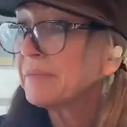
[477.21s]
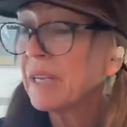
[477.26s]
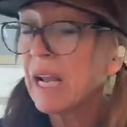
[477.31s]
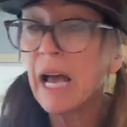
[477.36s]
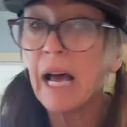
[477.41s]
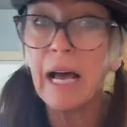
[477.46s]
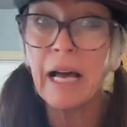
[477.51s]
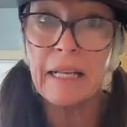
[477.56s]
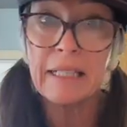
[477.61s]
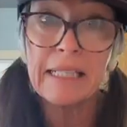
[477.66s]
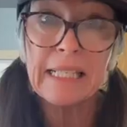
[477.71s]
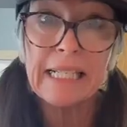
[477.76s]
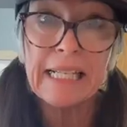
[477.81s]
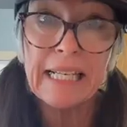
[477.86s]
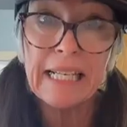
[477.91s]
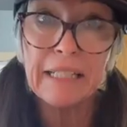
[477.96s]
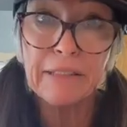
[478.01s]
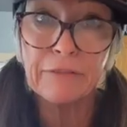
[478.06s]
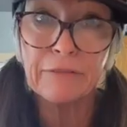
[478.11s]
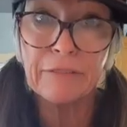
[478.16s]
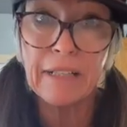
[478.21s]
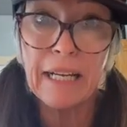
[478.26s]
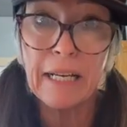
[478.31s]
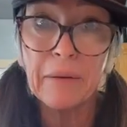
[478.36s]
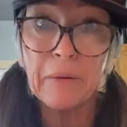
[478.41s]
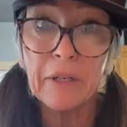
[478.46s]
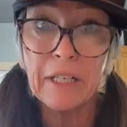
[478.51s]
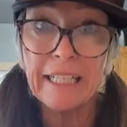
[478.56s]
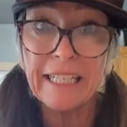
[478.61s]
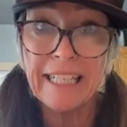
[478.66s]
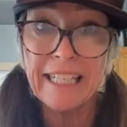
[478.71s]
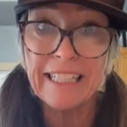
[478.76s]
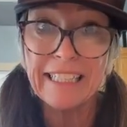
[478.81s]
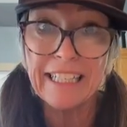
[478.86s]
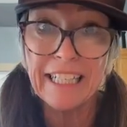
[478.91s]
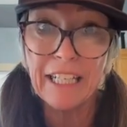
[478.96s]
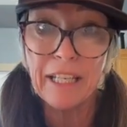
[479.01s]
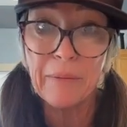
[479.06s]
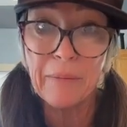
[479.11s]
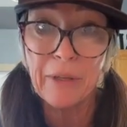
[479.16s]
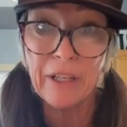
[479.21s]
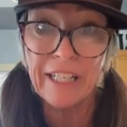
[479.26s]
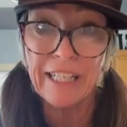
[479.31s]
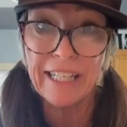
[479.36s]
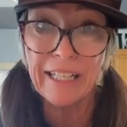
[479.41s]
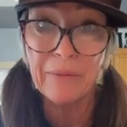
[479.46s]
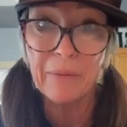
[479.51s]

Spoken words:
and see if anyone in the community